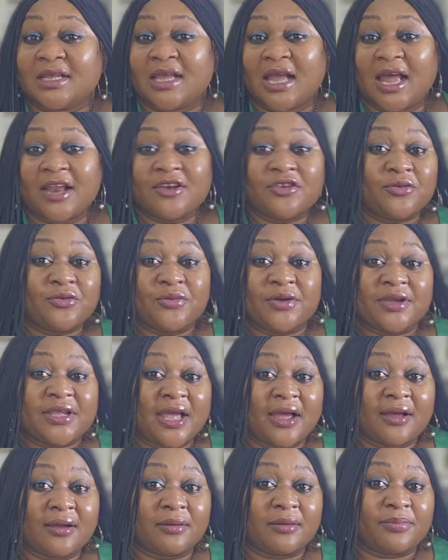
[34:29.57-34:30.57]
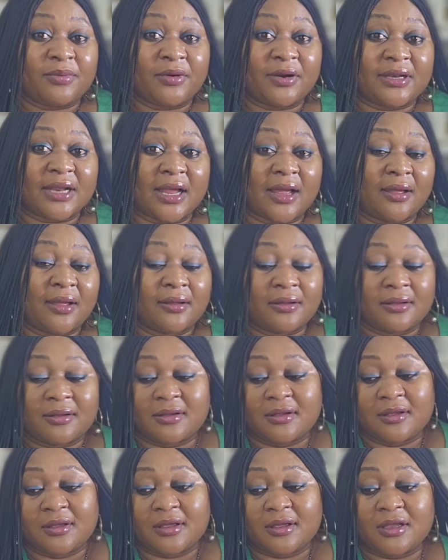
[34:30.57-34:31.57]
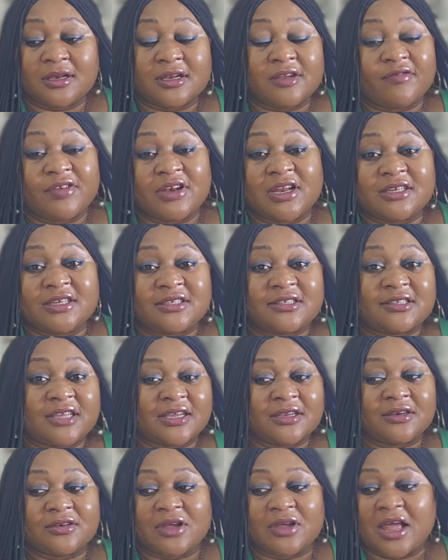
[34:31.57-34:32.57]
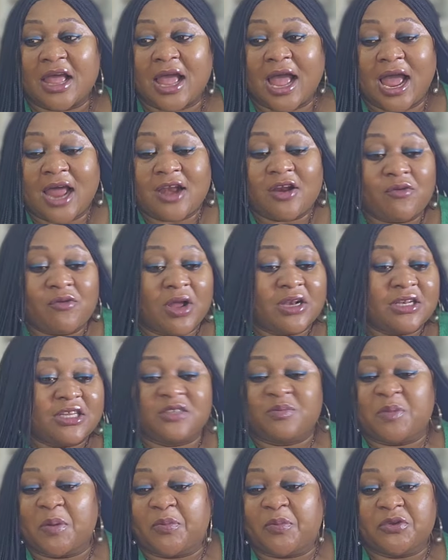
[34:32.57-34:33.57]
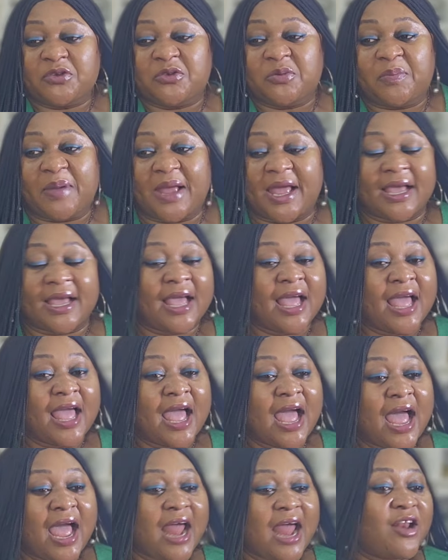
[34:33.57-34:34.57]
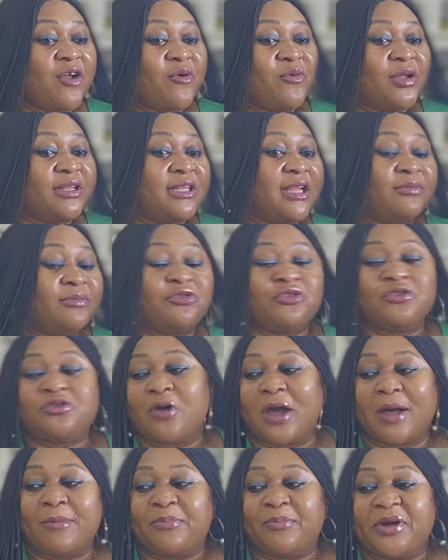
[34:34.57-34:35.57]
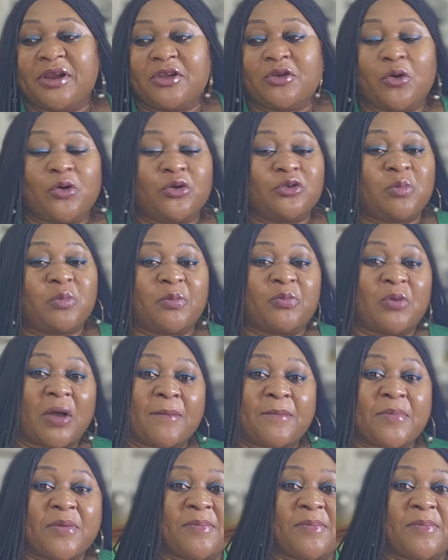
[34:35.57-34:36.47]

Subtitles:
and you will hear her brother in the village saying, I don't want these people to beg. I don't want them to go and bring old people and